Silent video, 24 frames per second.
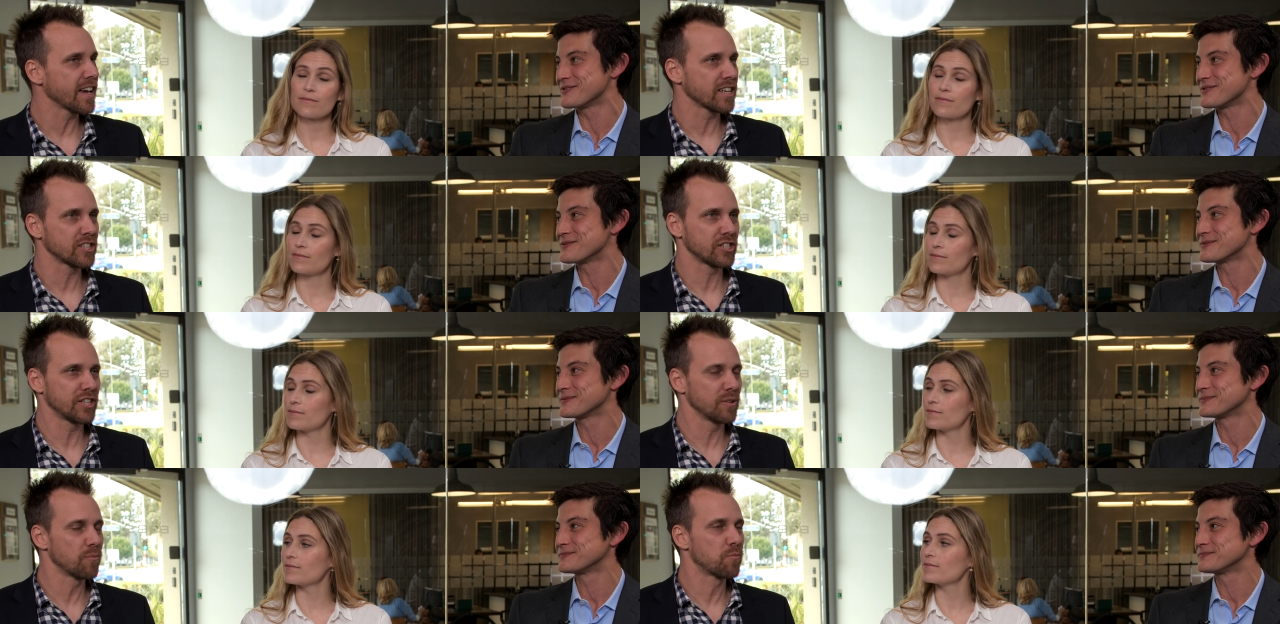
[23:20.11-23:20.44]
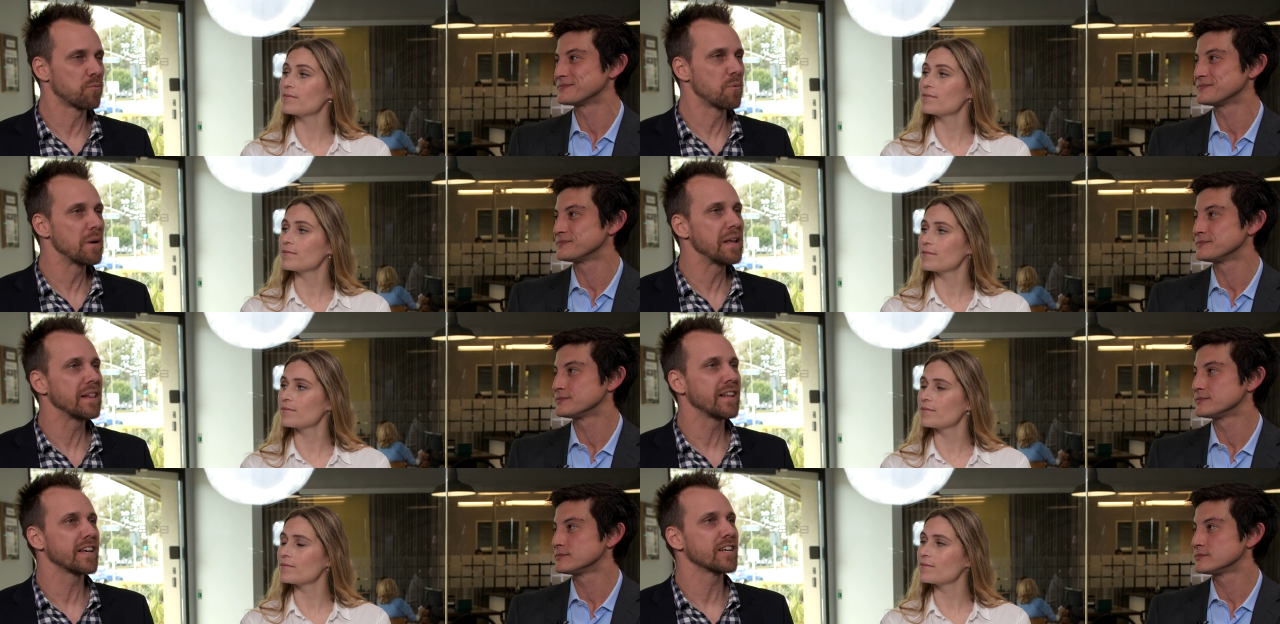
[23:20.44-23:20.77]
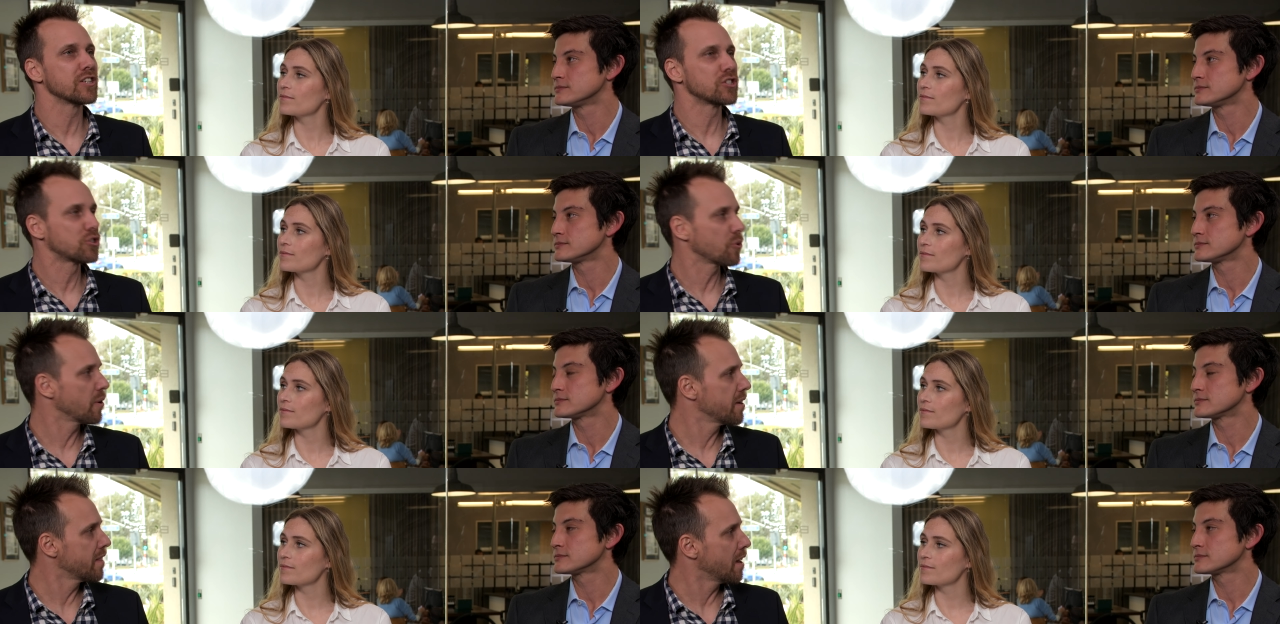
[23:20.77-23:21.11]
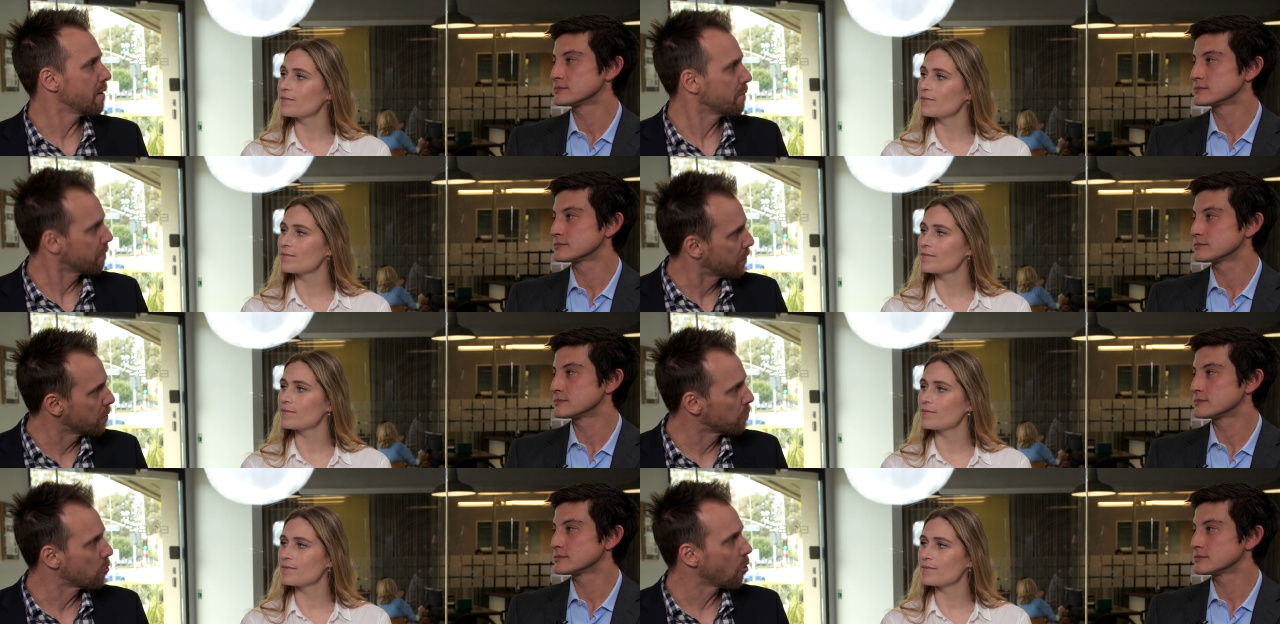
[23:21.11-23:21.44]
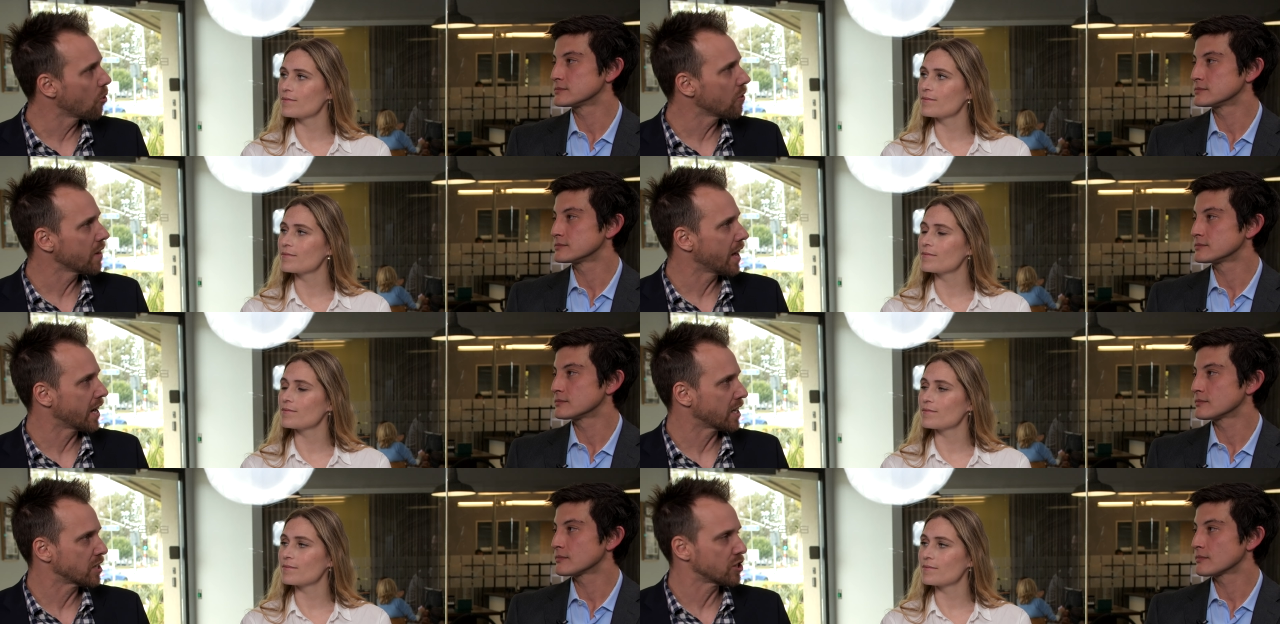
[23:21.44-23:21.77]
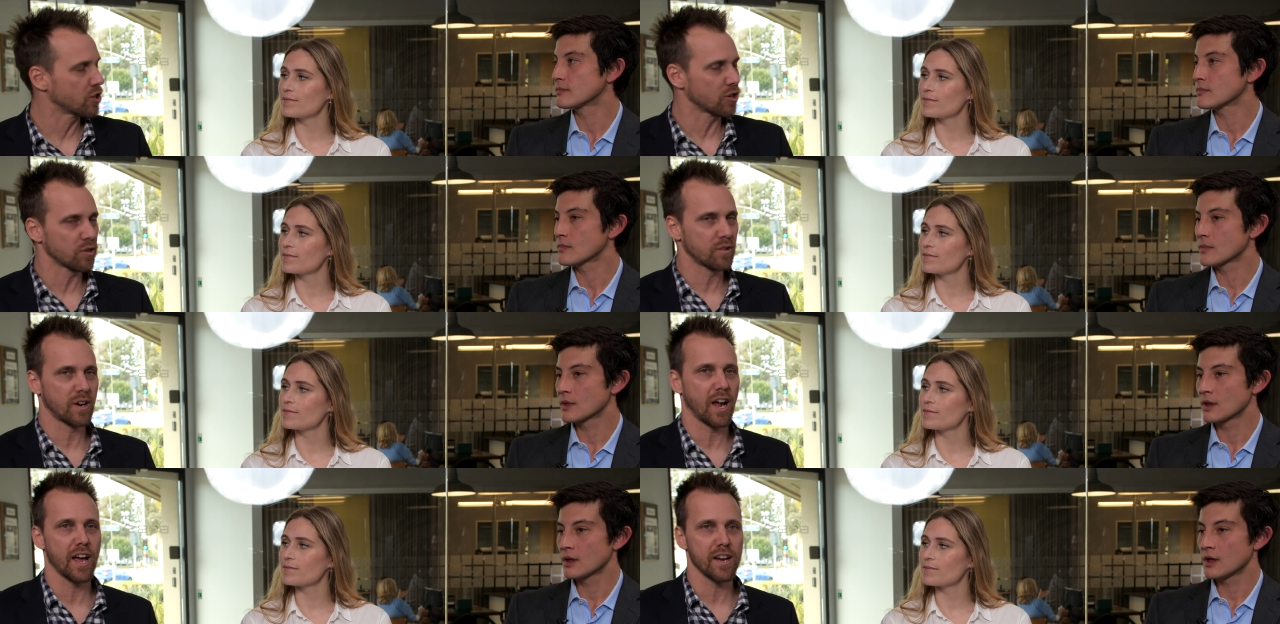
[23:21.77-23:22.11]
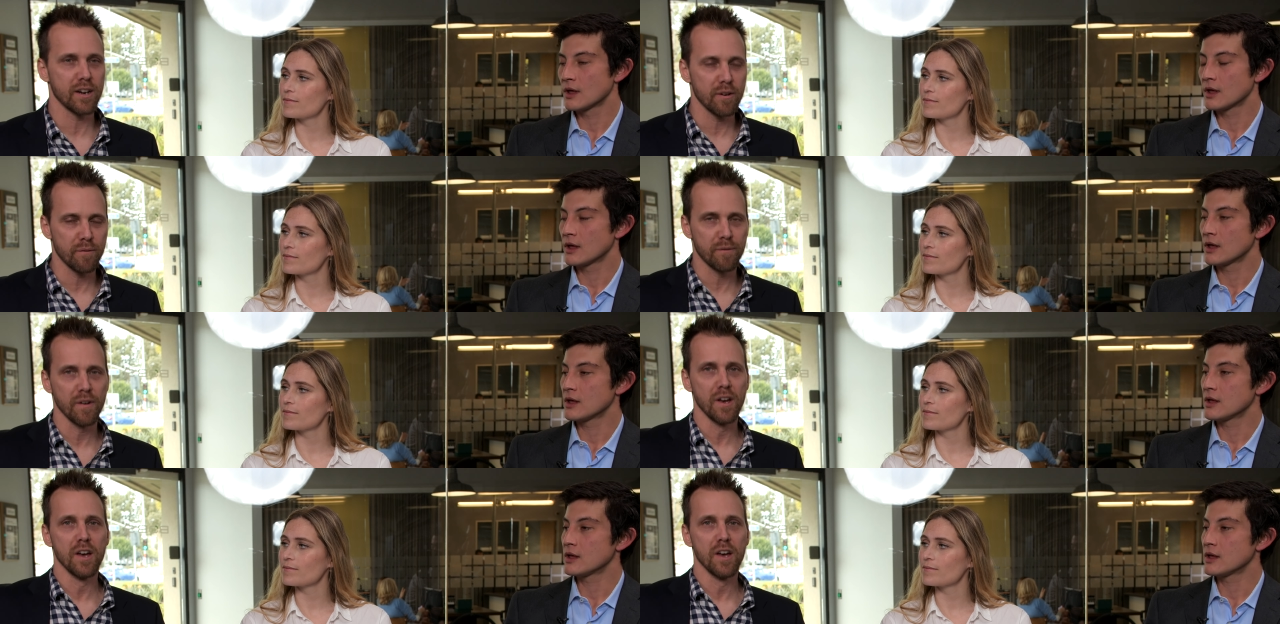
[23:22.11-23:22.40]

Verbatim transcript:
Speaker 1: actually really enjoy that from Rolex. They're kind of